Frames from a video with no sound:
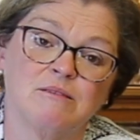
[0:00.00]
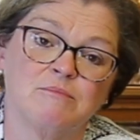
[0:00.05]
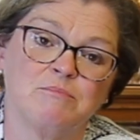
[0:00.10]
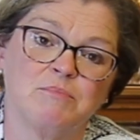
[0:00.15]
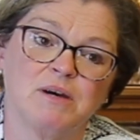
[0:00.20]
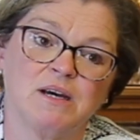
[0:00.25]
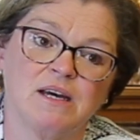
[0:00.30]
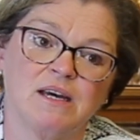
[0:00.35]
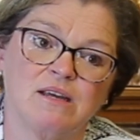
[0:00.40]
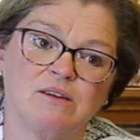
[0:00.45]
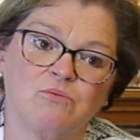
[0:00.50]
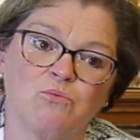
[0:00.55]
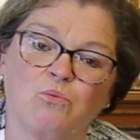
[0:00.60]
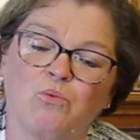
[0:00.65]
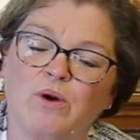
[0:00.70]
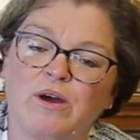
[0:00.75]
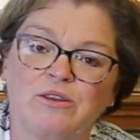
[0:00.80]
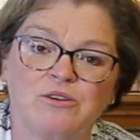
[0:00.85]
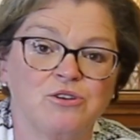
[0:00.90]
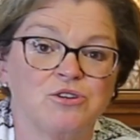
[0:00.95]
But
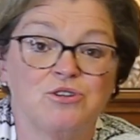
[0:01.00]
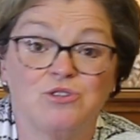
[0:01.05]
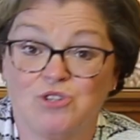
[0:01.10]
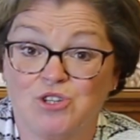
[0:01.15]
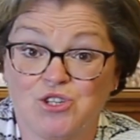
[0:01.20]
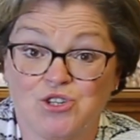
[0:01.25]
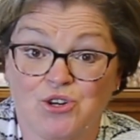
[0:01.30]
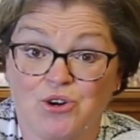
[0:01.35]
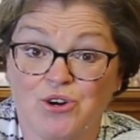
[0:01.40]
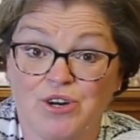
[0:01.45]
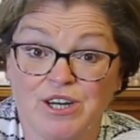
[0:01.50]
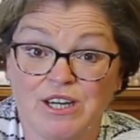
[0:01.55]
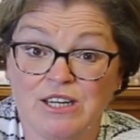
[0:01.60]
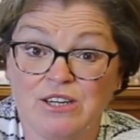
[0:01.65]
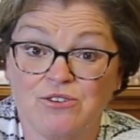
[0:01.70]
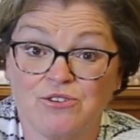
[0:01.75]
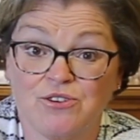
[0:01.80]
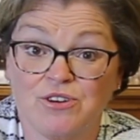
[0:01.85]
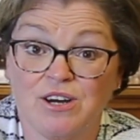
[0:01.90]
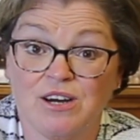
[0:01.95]
whether you start
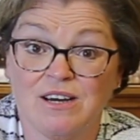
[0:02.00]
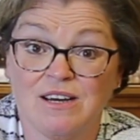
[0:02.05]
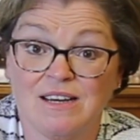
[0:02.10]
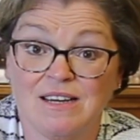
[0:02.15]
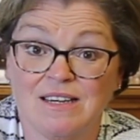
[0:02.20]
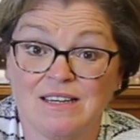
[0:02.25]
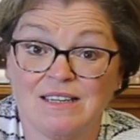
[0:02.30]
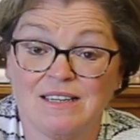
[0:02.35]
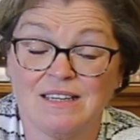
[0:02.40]
it or not,